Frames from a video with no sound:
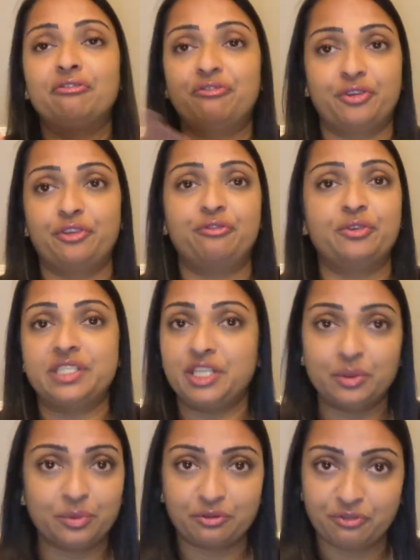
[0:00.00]
for the
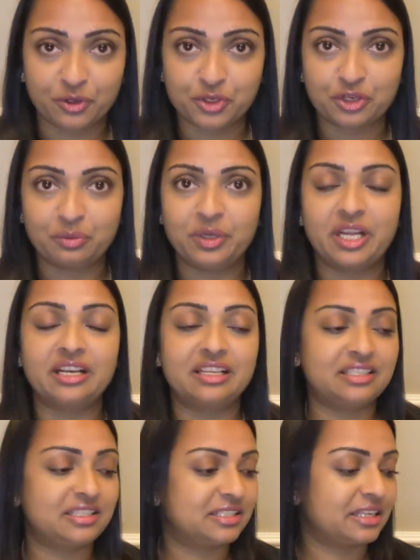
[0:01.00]
foreseeable future,
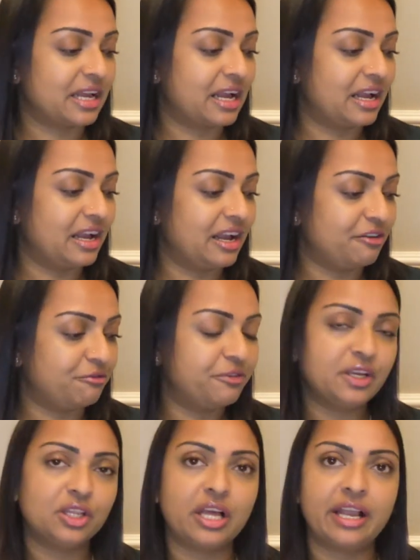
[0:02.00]
because I
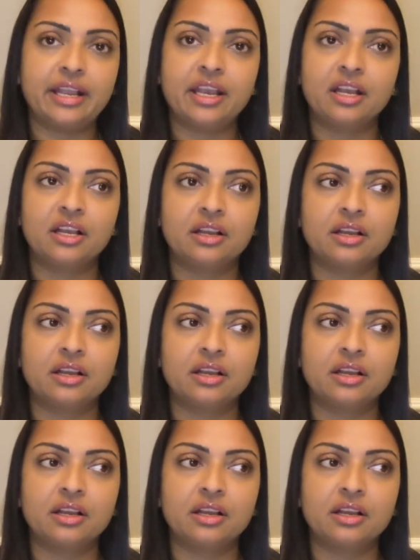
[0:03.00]
feel like